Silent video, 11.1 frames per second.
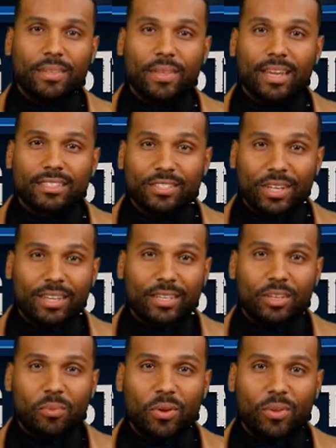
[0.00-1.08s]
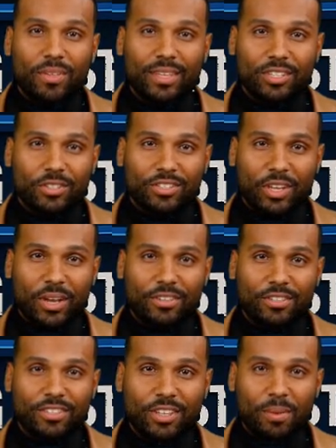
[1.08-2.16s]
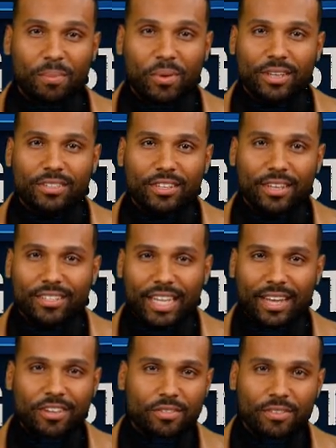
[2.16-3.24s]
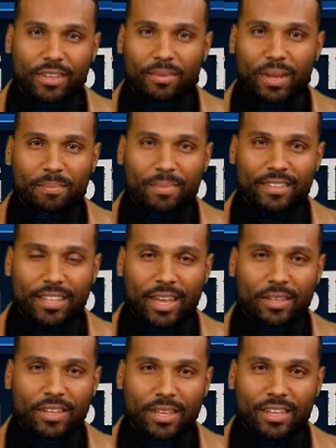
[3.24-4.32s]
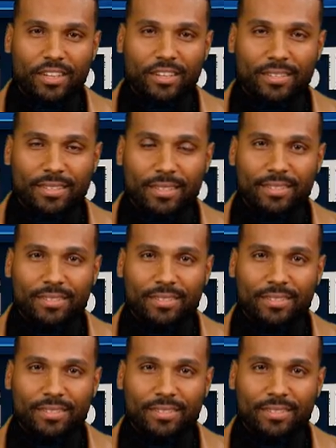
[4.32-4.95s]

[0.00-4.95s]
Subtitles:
the less likely world leaders are to stumble into catastrophe by miscalculation,